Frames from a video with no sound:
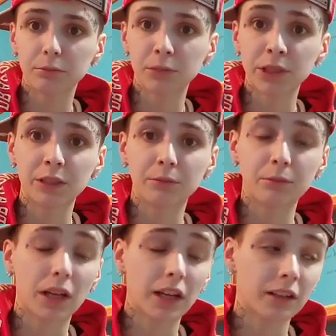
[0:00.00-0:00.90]
me,
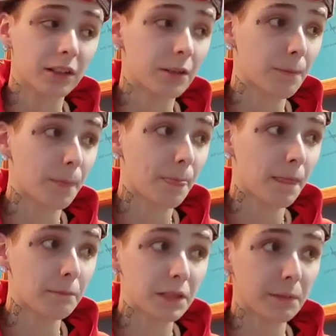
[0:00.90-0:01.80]
uh,
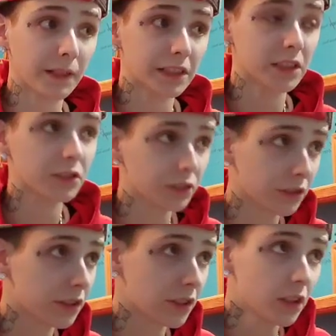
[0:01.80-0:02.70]
me and my
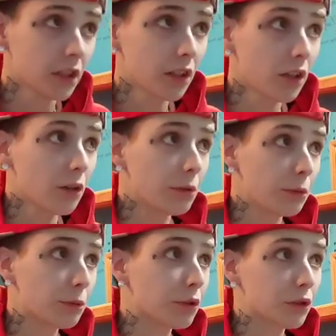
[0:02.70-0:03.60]
sister we
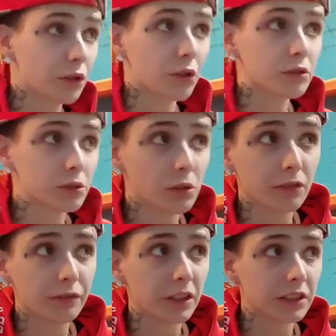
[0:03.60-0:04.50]
were going to our
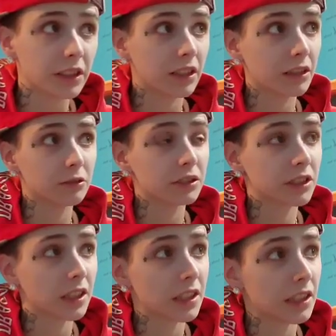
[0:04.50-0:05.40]
friend's
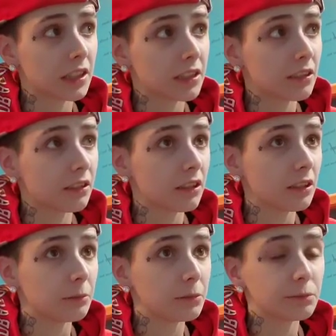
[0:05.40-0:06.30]
house and
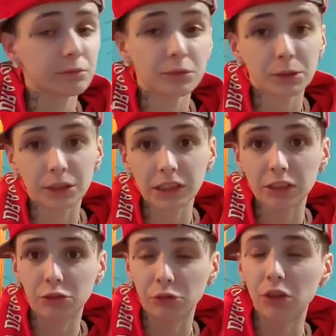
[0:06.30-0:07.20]
um, we were
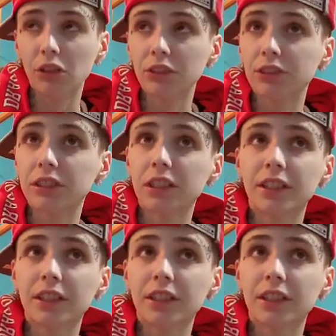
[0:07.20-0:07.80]
getting drugs.